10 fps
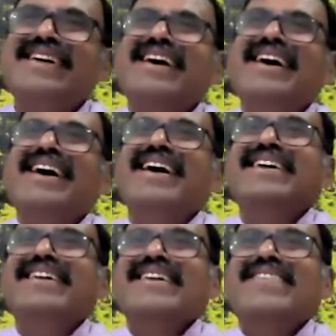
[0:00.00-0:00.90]

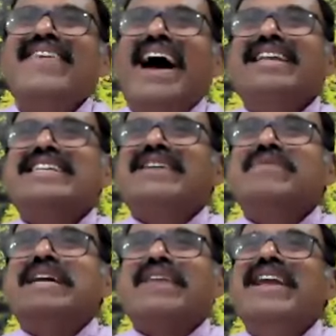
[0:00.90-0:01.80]
Where is the
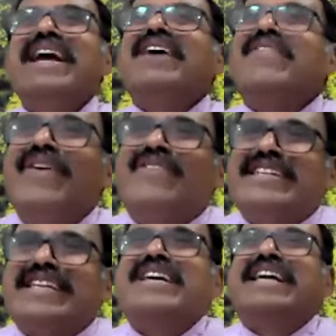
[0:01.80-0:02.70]
subject remaining? I don't know,
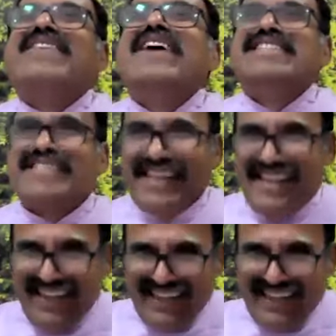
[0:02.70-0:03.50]
but subject remains.